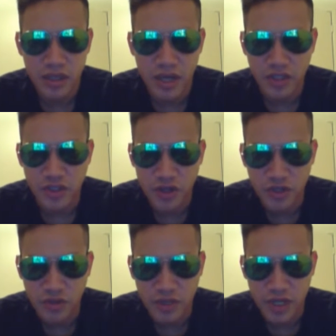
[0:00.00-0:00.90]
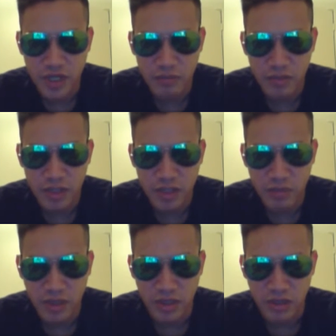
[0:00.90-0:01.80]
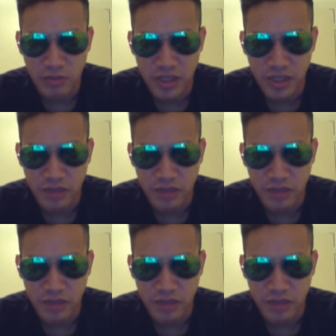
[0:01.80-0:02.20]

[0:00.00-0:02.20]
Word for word: I started to kind of become a little bit